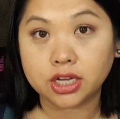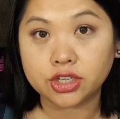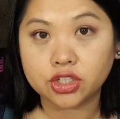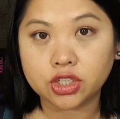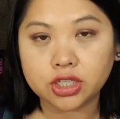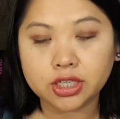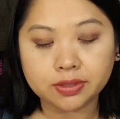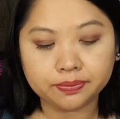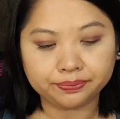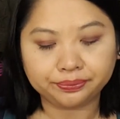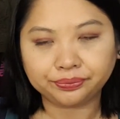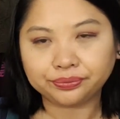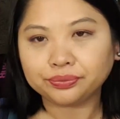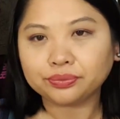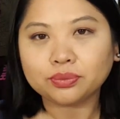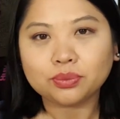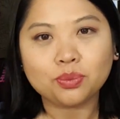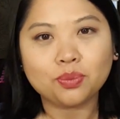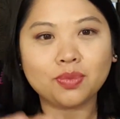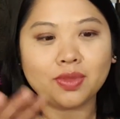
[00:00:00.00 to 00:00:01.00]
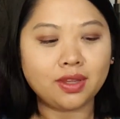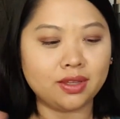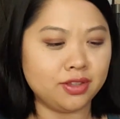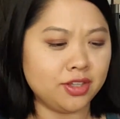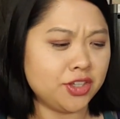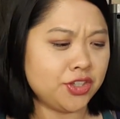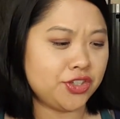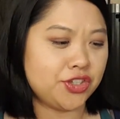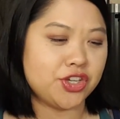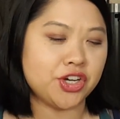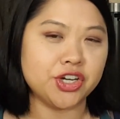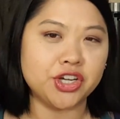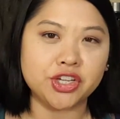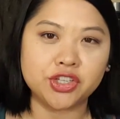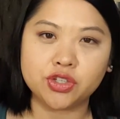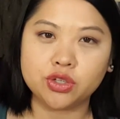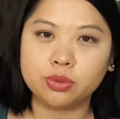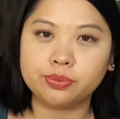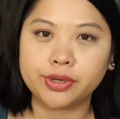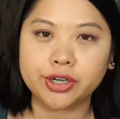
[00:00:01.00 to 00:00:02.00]
touch it. This is turning
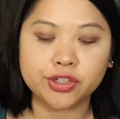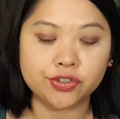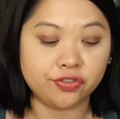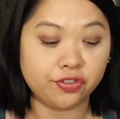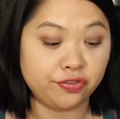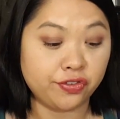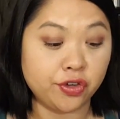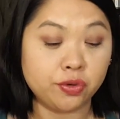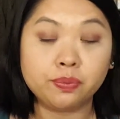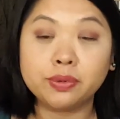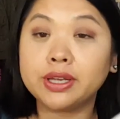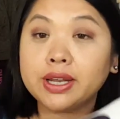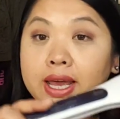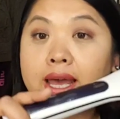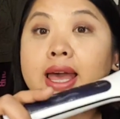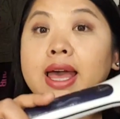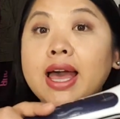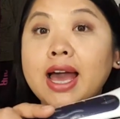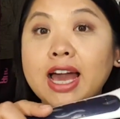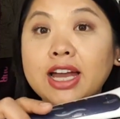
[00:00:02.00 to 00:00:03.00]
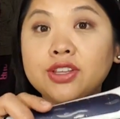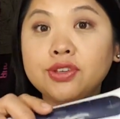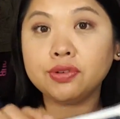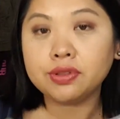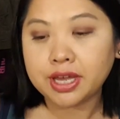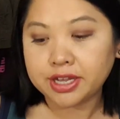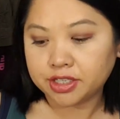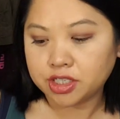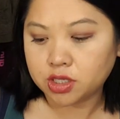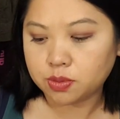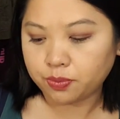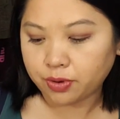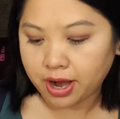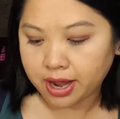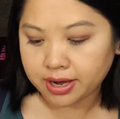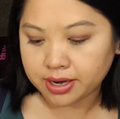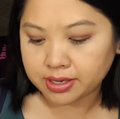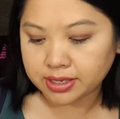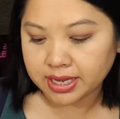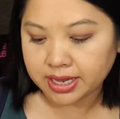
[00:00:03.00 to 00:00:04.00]
into a brush review, but I do like this
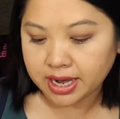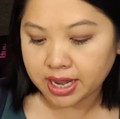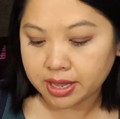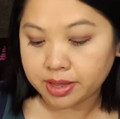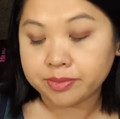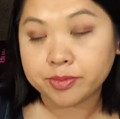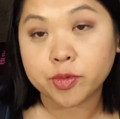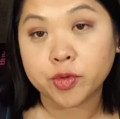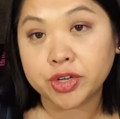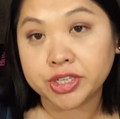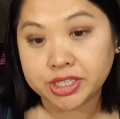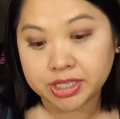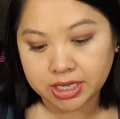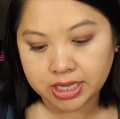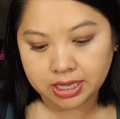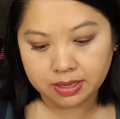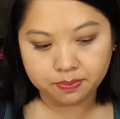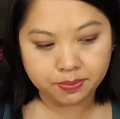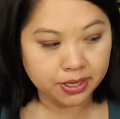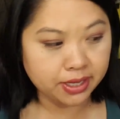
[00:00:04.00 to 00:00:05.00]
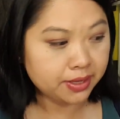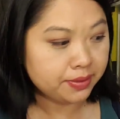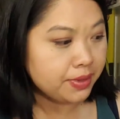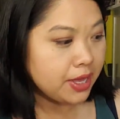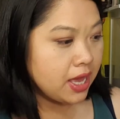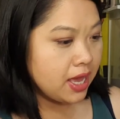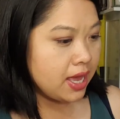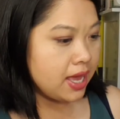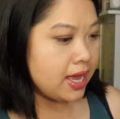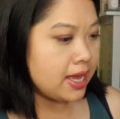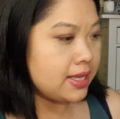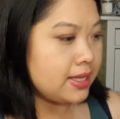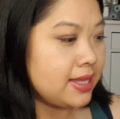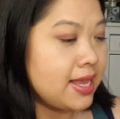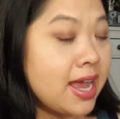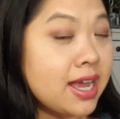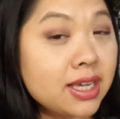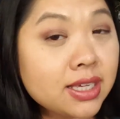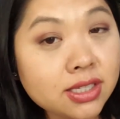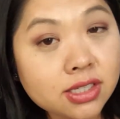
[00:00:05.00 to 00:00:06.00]
product and I am going to keep it.
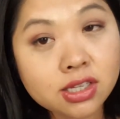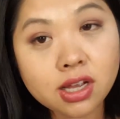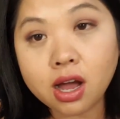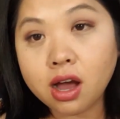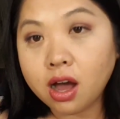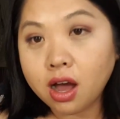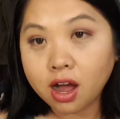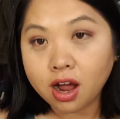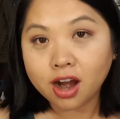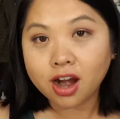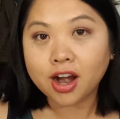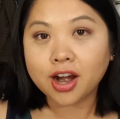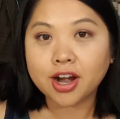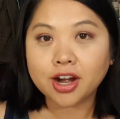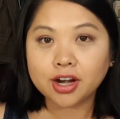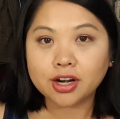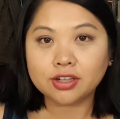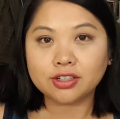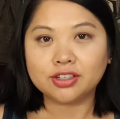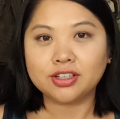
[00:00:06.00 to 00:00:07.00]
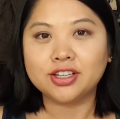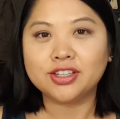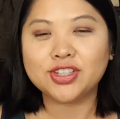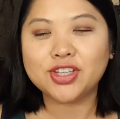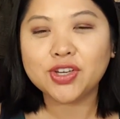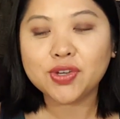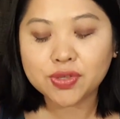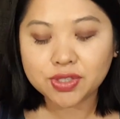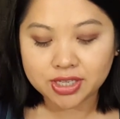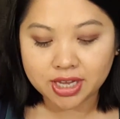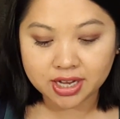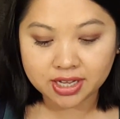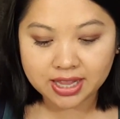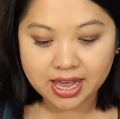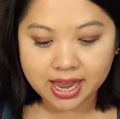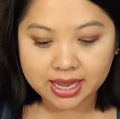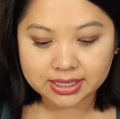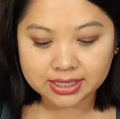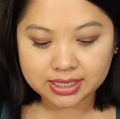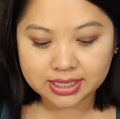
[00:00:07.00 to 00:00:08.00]
Next are two
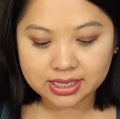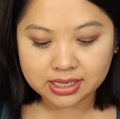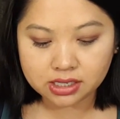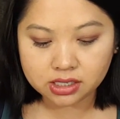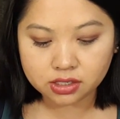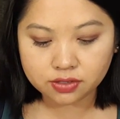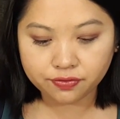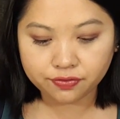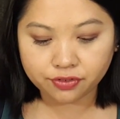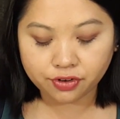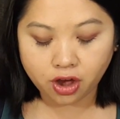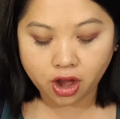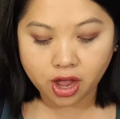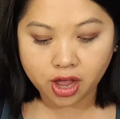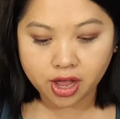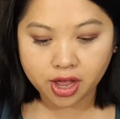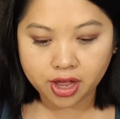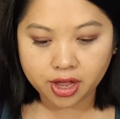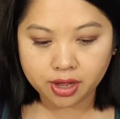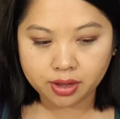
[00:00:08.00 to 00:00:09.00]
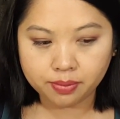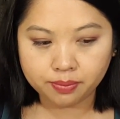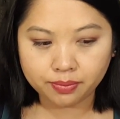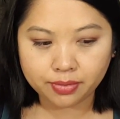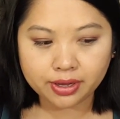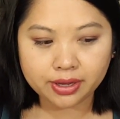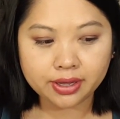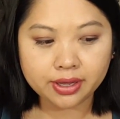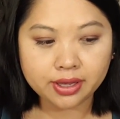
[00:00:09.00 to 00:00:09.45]
sunglasses from,